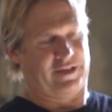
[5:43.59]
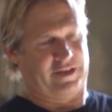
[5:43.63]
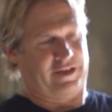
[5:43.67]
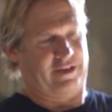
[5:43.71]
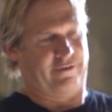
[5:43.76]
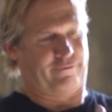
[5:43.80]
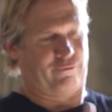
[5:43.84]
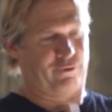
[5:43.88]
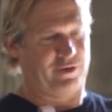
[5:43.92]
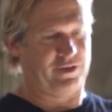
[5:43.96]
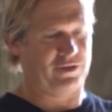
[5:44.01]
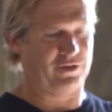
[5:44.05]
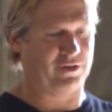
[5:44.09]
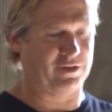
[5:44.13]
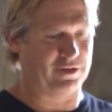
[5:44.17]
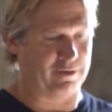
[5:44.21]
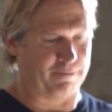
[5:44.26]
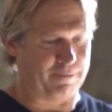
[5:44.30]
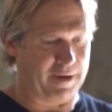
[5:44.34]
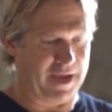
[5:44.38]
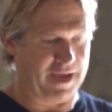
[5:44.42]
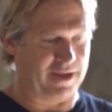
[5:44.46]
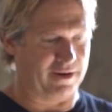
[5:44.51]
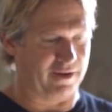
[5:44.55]
if we took the
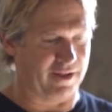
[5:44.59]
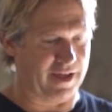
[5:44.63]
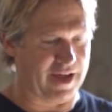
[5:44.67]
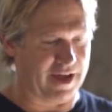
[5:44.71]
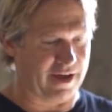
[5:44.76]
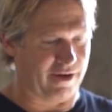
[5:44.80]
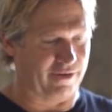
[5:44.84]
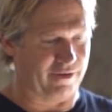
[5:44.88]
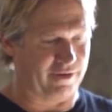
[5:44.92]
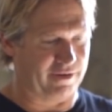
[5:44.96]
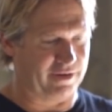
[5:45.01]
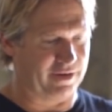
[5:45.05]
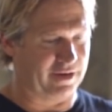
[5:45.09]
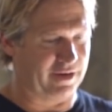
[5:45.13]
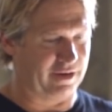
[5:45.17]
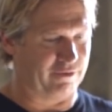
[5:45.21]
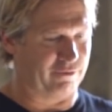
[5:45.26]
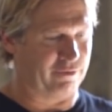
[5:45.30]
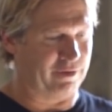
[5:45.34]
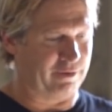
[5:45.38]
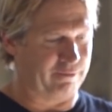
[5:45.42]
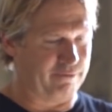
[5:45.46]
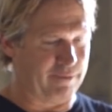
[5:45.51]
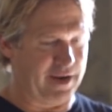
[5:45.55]
panel out and
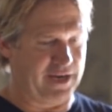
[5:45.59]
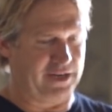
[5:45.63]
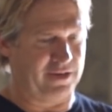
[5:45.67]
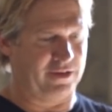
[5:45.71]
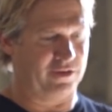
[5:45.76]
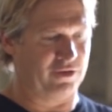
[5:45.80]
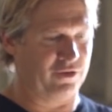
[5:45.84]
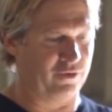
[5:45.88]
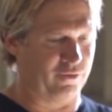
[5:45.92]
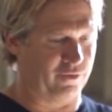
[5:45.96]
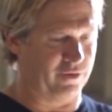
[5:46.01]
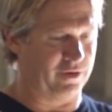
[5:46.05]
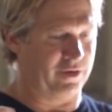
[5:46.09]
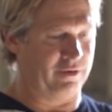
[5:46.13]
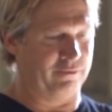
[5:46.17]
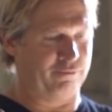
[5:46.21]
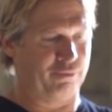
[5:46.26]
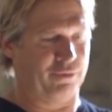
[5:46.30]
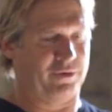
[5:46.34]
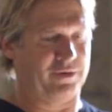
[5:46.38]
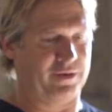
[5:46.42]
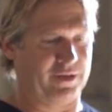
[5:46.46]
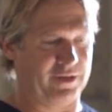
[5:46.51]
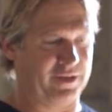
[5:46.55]
we made a new one and
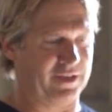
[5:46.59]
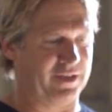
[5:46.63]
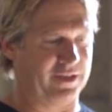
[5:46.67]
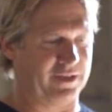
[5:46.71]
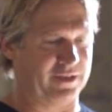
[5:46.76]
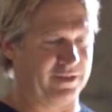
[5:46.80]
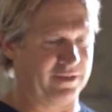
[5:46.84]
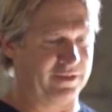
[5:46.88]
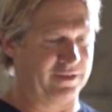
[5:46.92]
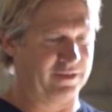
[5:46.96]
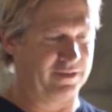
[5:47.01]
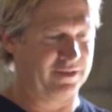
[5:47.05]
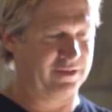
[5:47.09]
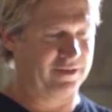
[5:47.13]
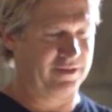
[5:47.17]
put it in